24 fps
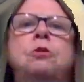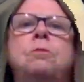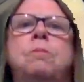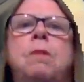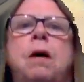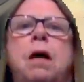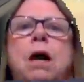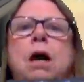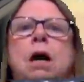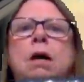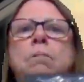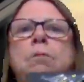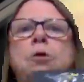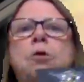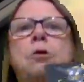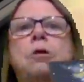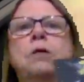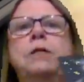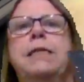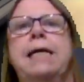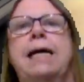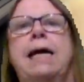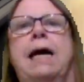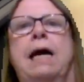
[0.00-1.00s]
mom or
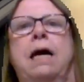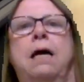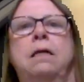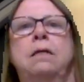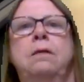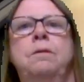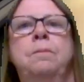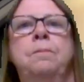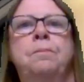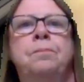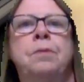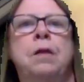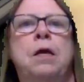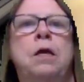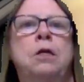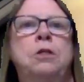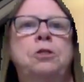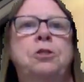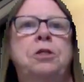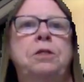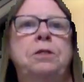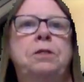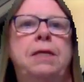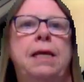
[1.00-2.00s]
dad
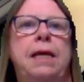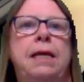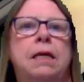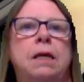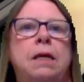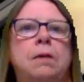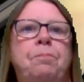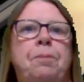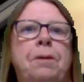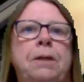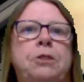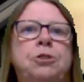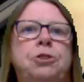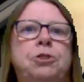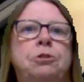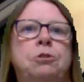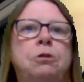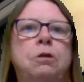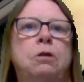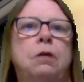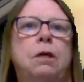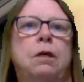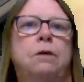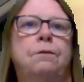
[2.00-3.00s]
to take a
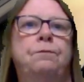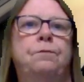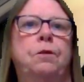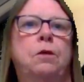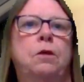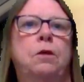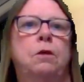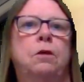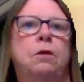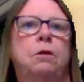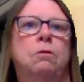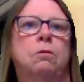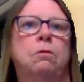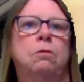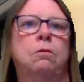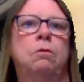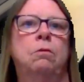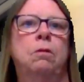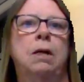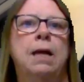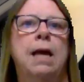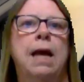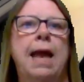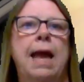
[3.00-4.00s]
picture of
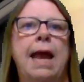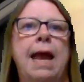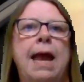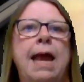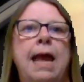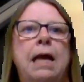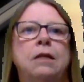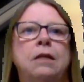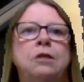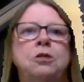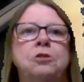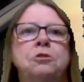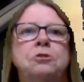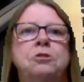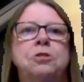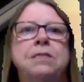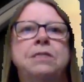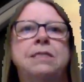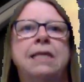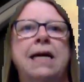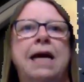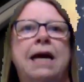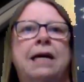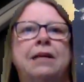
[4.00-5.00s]
you and your
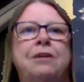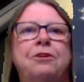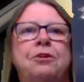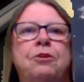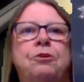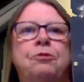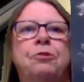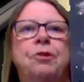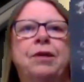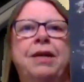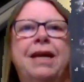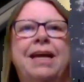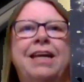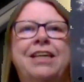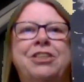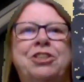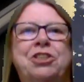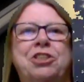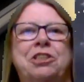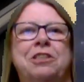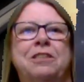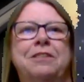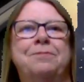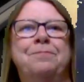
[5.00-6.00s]
Saturn
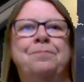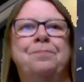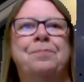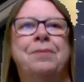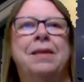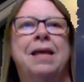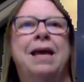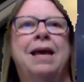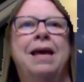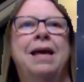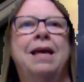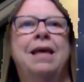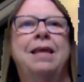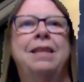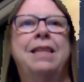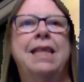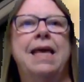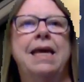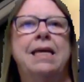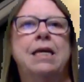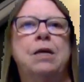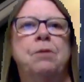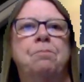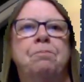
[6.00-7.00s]
creation.
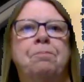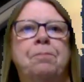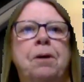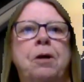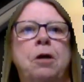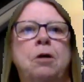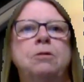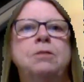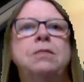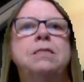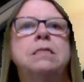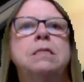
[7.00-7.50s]
They can post